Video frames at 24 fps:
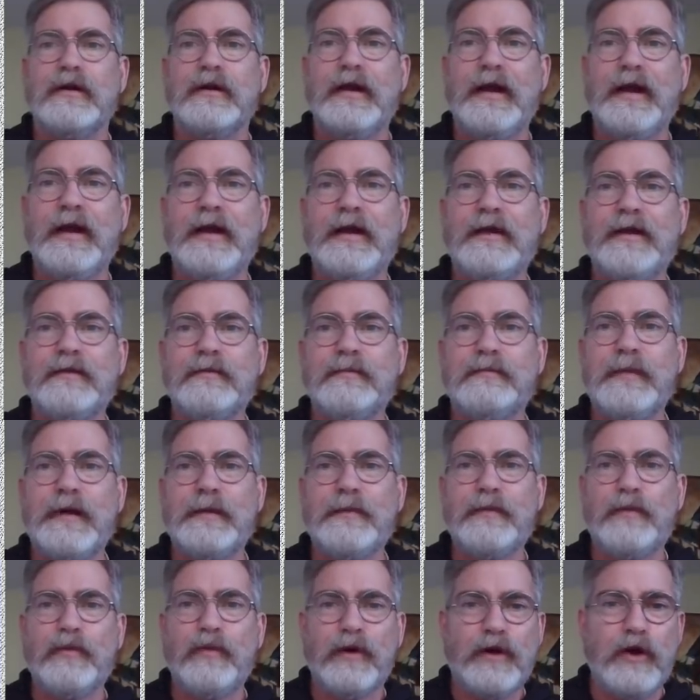and
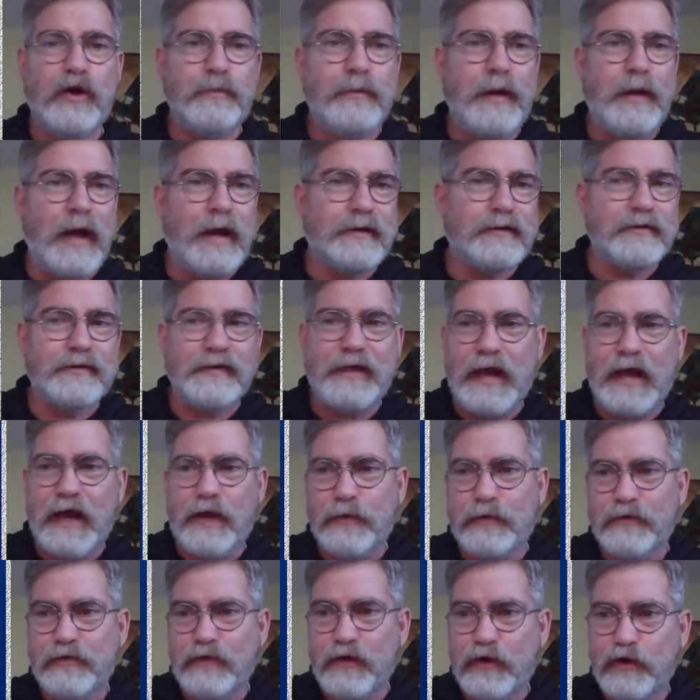maybe we'll go back to that
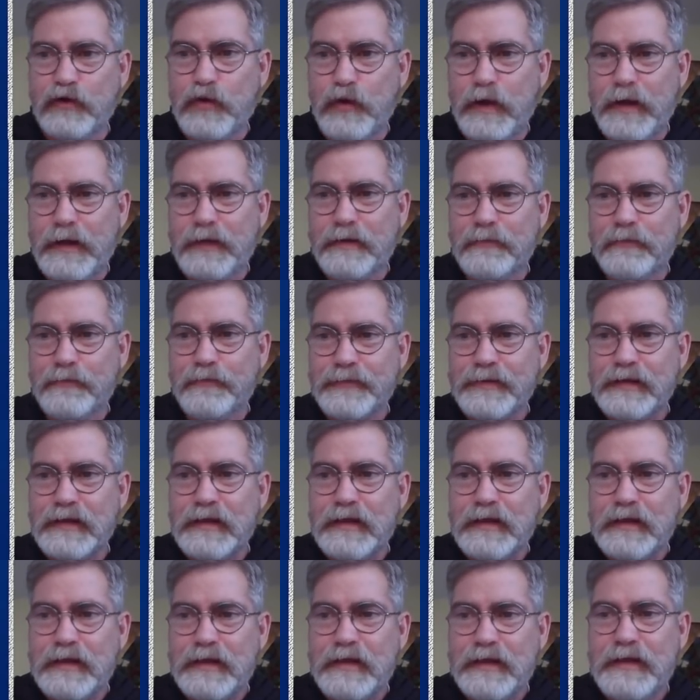one real quick
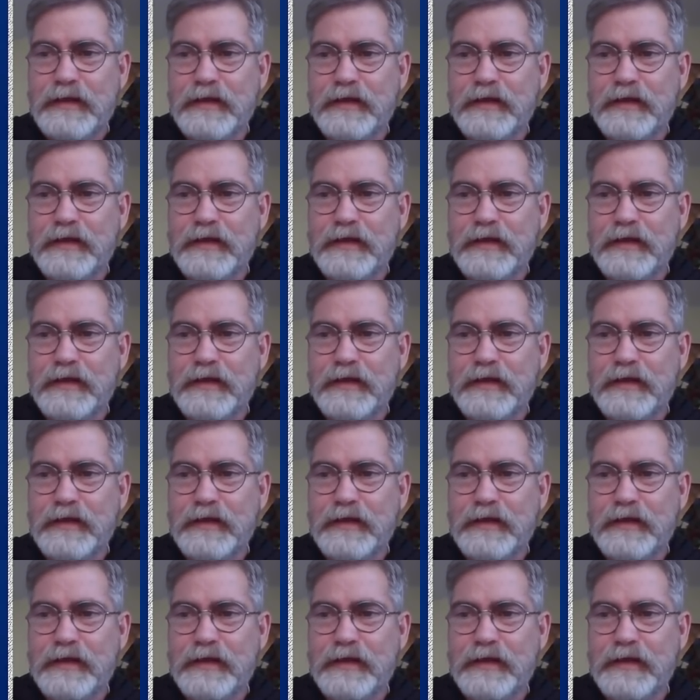he